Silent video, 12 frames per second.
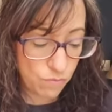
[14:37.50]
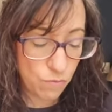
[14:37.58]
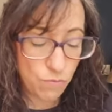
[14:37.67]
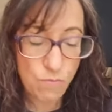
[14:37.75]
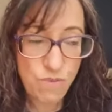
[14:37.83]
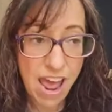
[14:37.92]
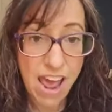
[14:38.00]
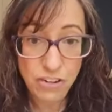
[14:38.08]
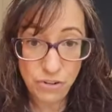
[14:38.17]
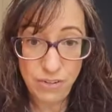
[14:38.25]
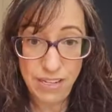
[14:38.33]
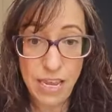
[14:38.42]

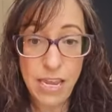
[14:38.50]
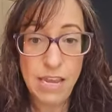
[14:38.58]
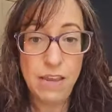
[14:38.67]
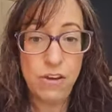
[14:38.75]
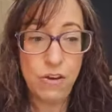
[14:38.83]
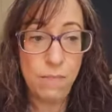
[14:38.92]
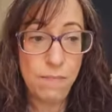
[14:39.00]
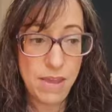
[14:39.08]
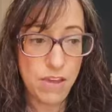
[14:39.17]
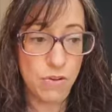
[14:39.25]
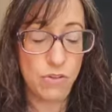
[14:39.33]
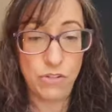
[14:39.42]
naturally, your
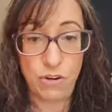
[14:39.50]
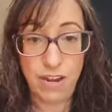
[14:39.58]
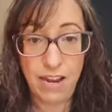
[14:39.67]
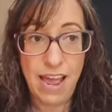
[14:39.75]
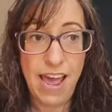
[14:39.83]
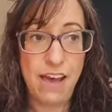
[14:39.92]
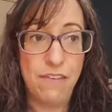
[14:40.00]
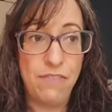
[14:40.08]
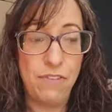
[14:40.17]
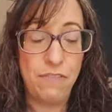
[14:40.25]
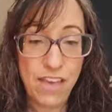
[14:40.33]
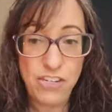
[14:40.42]
meals are going to have
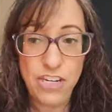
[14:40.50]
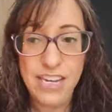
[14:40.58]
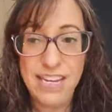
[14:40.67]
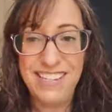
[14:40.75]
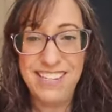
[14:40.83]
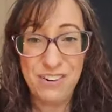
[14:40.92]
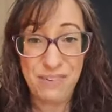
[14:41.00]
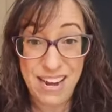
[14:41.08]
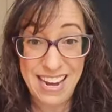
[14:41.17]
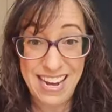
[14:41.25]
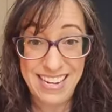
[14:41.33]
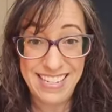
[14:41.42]
the veggies, the
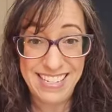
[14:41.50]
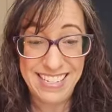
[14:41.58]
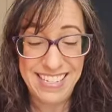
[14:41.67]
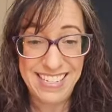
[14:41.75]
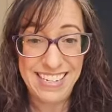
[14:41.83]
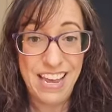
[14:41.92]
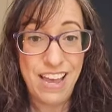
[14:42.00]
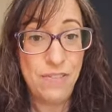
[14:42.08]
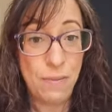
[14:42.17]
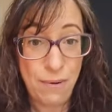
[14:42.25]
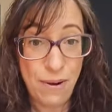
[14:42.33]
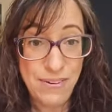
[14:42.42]
greens,
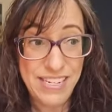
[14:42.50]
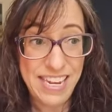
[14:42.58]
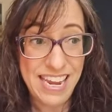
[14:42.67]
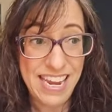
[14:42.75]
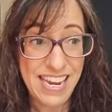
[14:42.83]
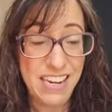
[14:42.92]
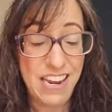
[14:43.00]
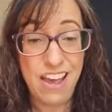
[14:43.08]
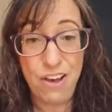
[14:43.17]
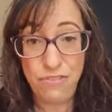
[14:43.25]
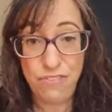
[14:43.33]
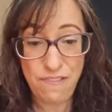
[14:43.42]
the protein,
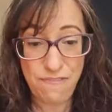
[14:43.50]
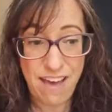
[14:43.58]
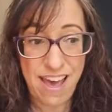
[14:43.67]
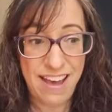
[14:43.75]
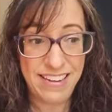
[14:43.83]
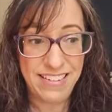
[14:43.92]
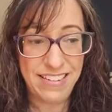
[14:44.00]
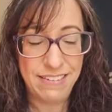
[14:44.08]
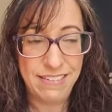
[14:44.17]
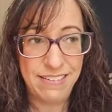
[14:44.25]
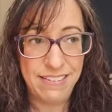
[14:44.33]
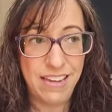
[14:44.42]
healthy fat,
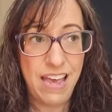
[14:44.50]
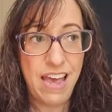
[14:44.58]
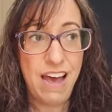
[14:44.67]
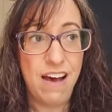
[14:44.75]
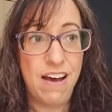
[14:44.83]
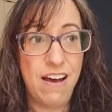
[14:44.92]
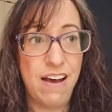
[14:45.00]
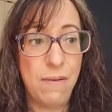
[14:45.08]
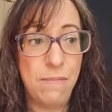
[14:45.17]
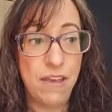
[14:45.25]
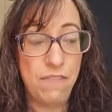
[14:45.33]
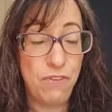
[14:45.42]

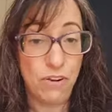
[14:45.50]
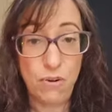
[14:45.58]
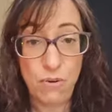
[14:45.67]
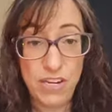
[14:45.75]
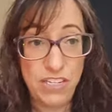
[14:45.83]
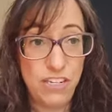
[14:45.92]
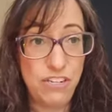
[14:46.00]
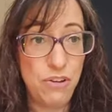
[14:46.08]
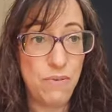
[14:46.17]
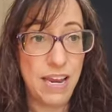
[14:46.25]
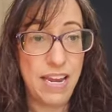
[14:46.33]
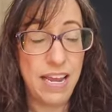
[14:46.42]
um, if you're going to
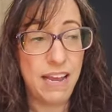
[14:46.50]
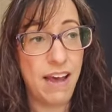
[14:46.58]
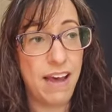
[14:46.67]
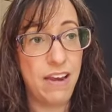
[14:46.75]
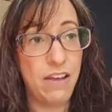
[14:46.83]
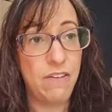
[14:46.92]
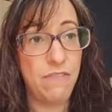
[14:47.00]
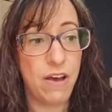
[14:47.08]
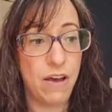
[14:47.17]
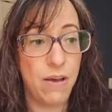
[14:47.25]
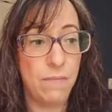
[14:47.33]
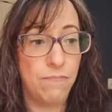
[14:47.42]
do any kind of
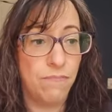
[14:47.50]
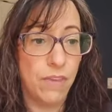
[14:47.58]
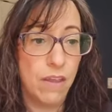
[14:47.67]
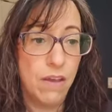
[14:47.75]
um,